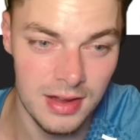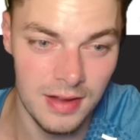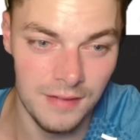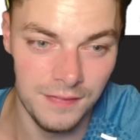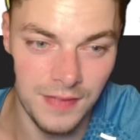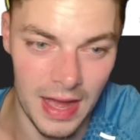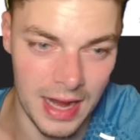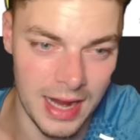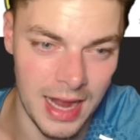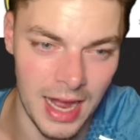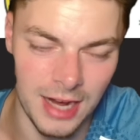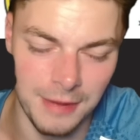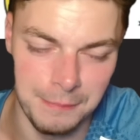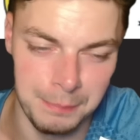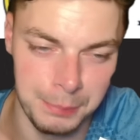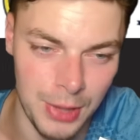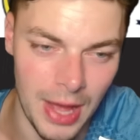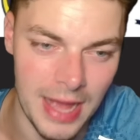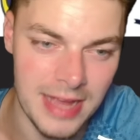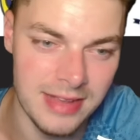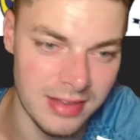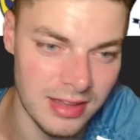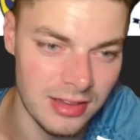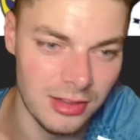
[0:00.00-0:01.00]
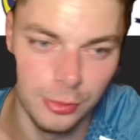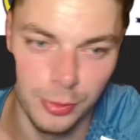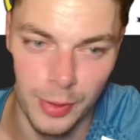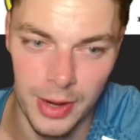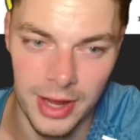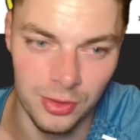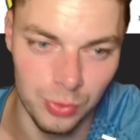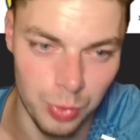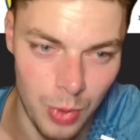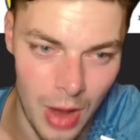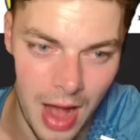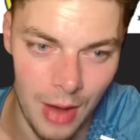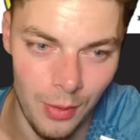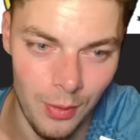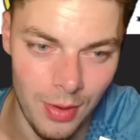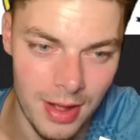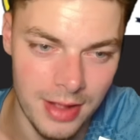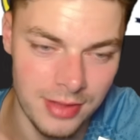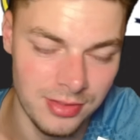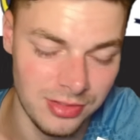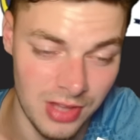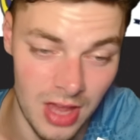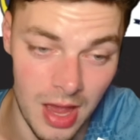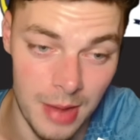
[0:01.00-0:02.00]
That kind of plays into it as well,
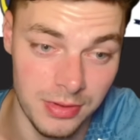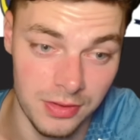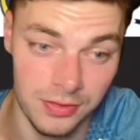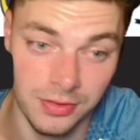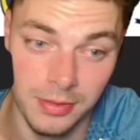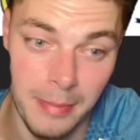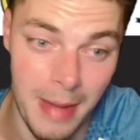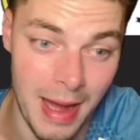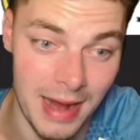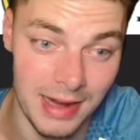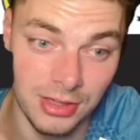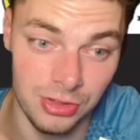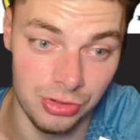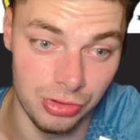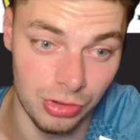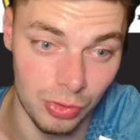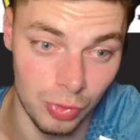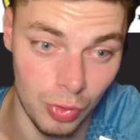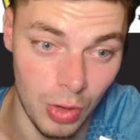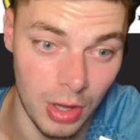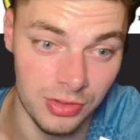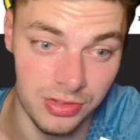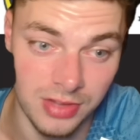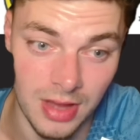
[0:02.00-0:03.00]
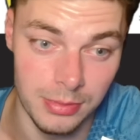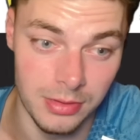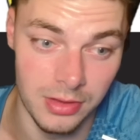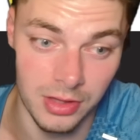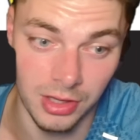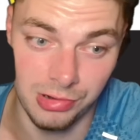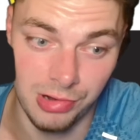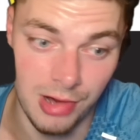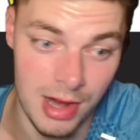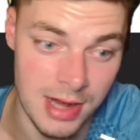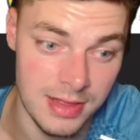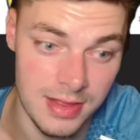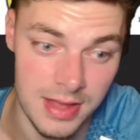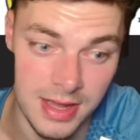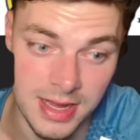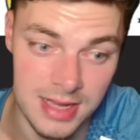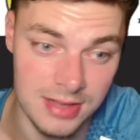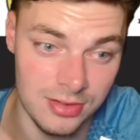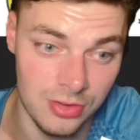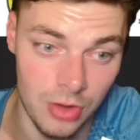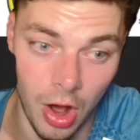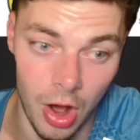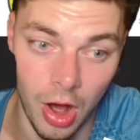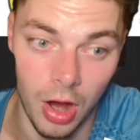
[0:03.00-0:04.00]
in terms of the manager as well, in terms of the credit that he's
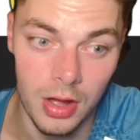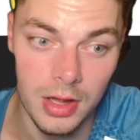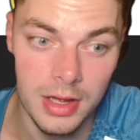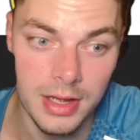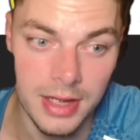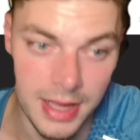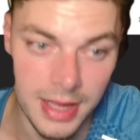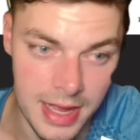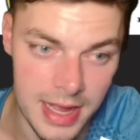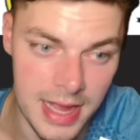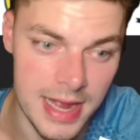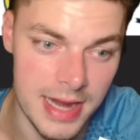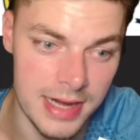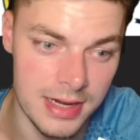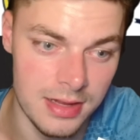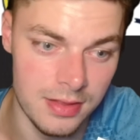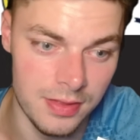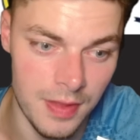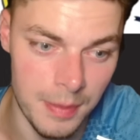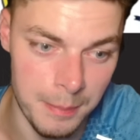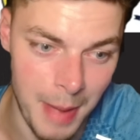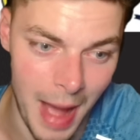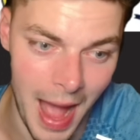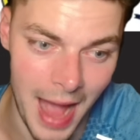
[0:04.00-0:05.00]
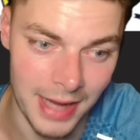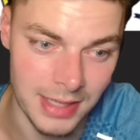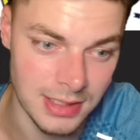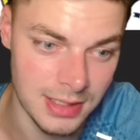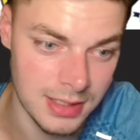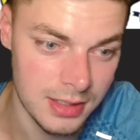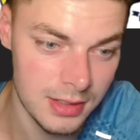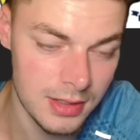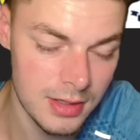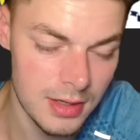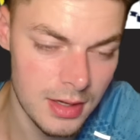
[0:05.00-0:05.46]
got in the bank.